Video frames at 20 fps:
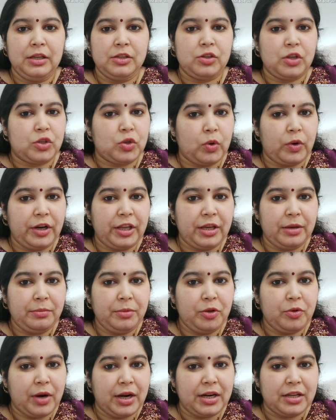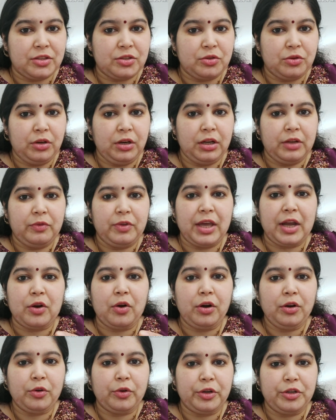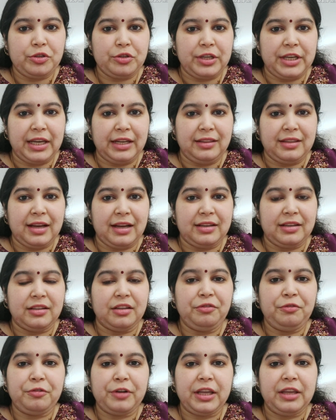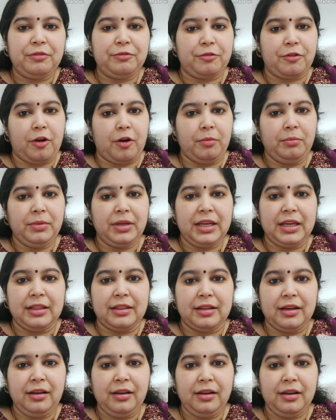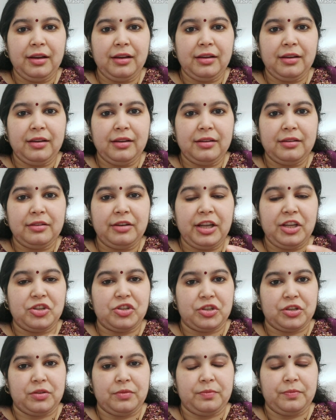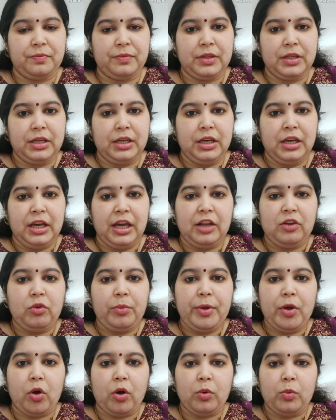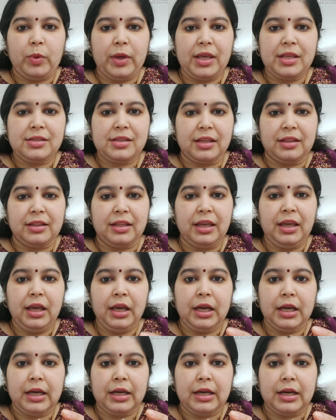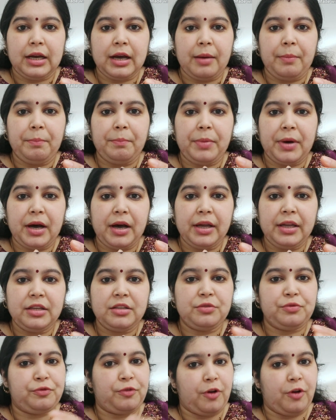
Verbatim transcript: So sodium, you understood, we are not going to get that in the free form in the nature. It will be always in the combined